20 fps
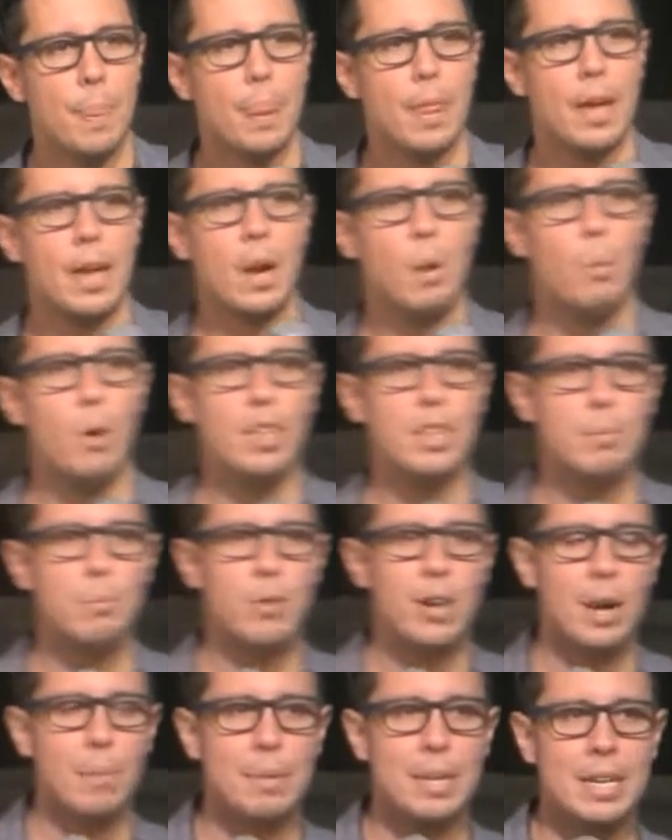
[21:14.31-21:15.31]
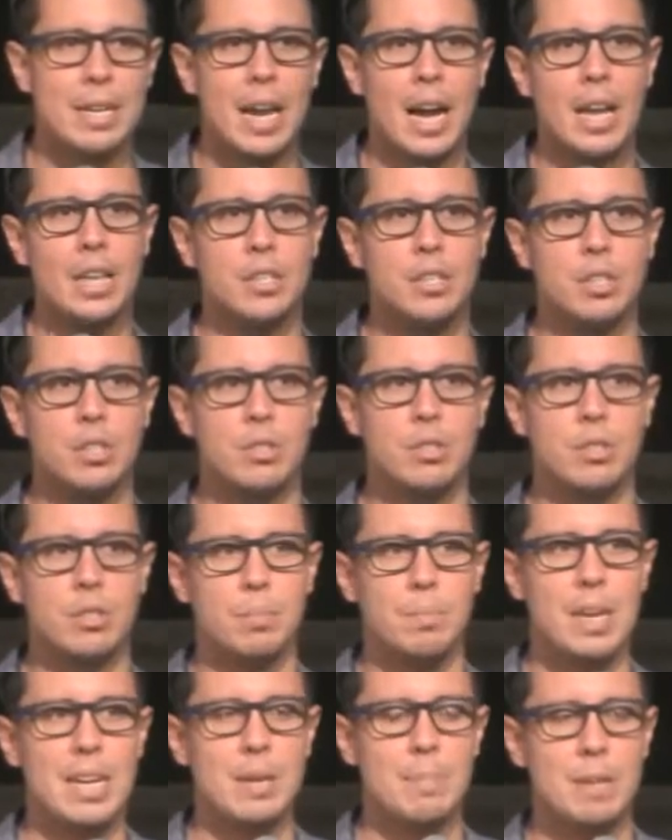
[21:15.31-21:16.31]
And I want them around me not just to
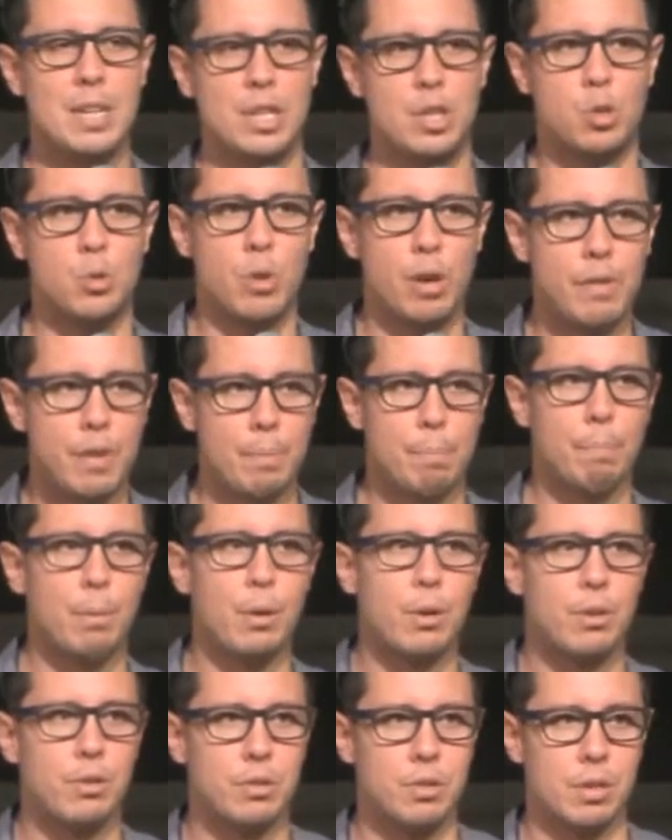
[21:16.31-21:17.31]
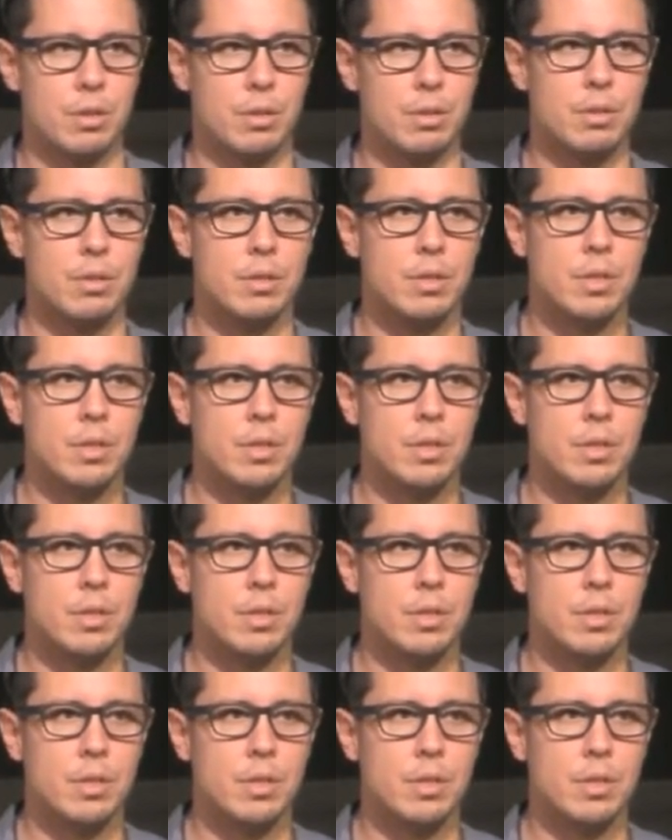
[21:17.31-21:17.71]
make me a driven person.